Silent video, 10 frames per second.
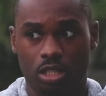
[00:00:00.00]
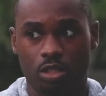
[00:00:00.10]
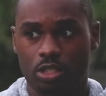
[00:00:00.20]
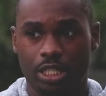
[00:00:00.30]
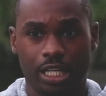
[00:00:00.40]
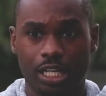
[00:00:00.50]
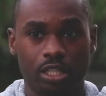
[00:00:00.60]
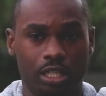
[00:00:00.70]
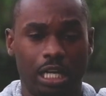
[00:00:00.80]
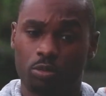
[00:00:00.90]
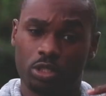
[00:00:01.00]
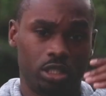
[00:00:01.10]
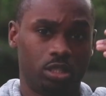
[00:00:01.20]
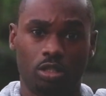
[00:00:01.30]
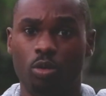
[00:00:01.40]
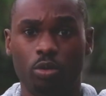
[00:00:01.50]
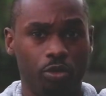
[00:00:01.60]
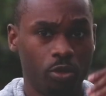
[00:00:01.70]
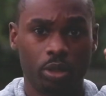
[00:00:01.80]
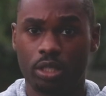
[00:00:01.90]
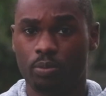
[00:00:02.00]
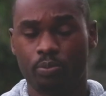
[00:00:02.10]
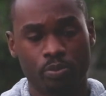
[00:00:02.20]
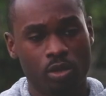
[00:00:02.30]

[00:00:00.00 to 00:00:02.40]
understand anything. I was just going through it.